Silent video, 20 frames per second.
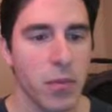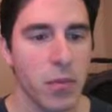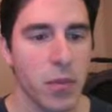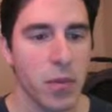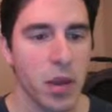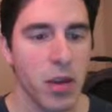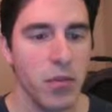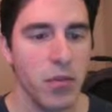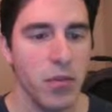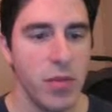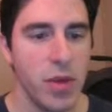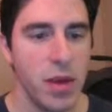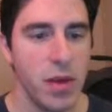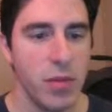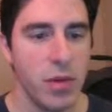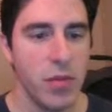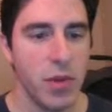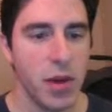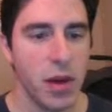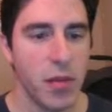should be
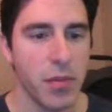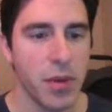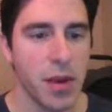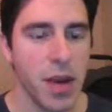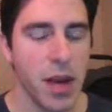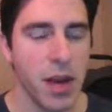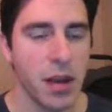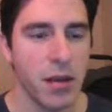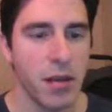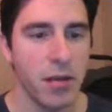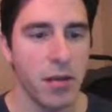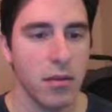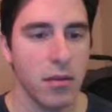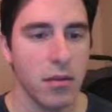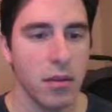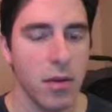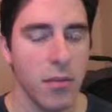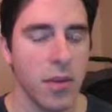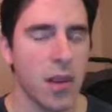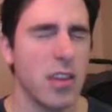able to pick up e8.
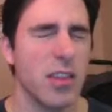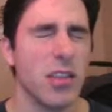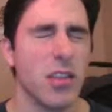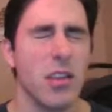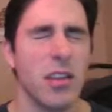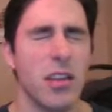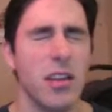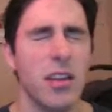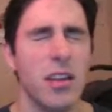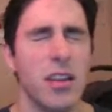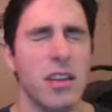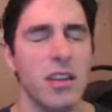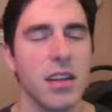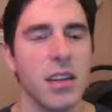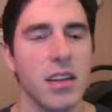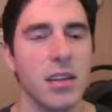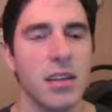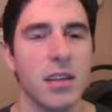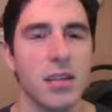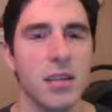
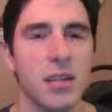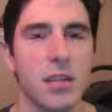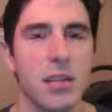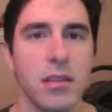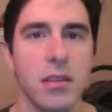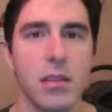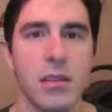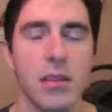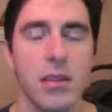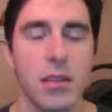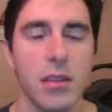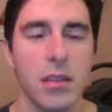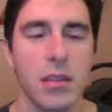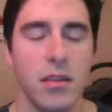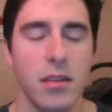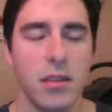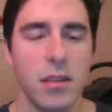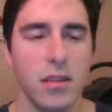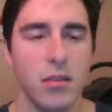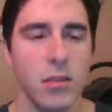e6.
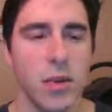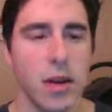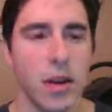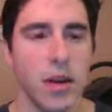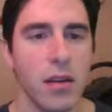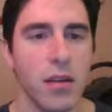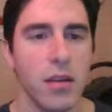This way.